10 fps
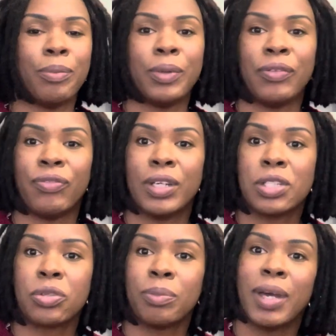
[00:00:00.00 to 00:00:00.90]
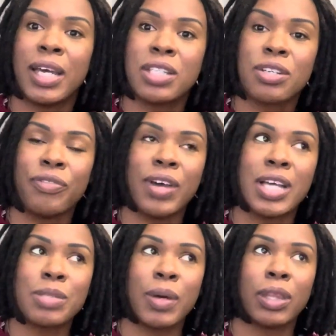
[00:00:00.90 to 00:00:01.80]
be finished with my Esther
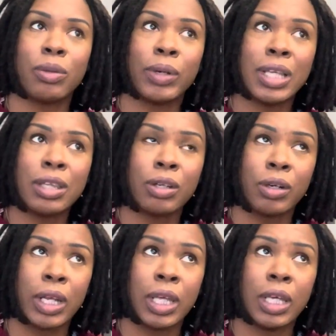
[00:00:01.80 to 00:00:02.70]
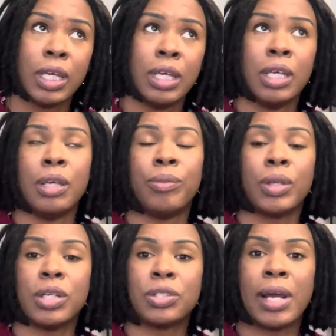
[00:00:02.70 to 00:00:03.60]
fast by 3:30. I'm
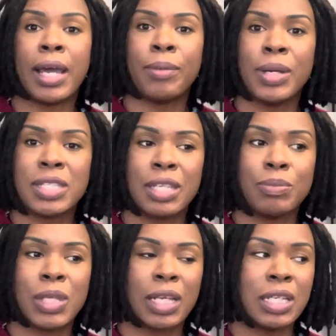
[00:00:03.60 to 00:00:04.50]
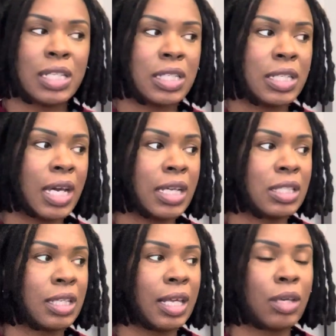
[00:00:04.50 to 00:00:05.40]
gonna try out my sleep technique tonight
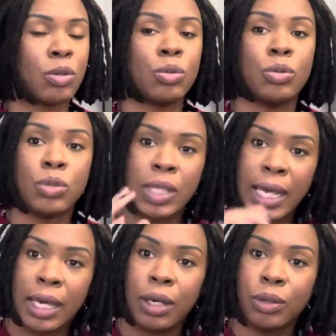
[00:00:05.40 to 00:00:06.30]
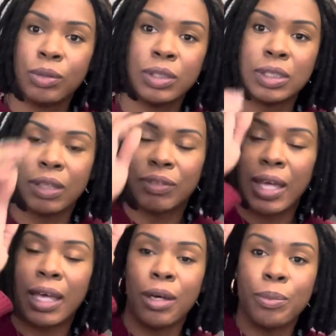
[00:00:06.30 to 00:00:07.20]
to like cool down, see if that
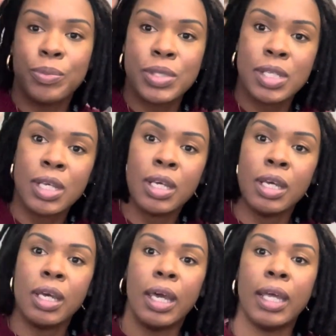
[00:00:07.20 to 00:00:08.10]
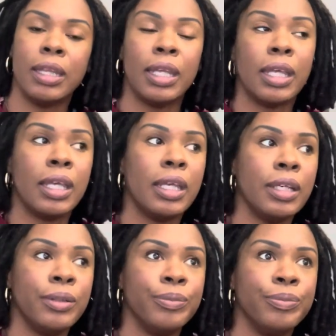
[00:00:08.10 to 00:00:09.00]
helps, and
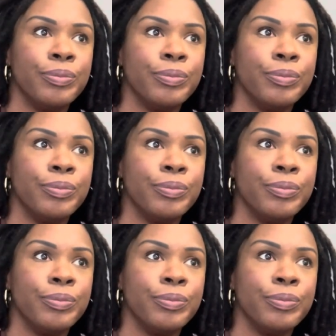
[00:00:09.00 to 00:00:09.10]
then